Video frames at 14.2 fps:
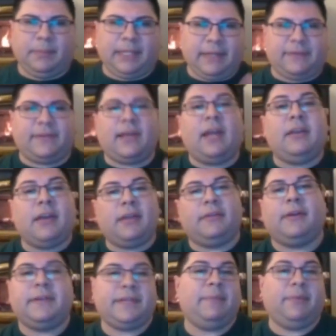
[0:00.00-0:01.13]
gives us
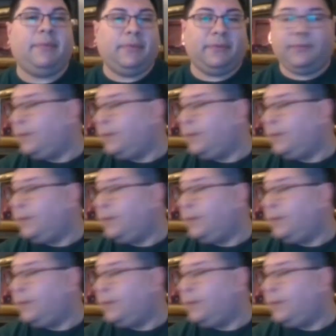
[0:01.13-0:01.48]
another example of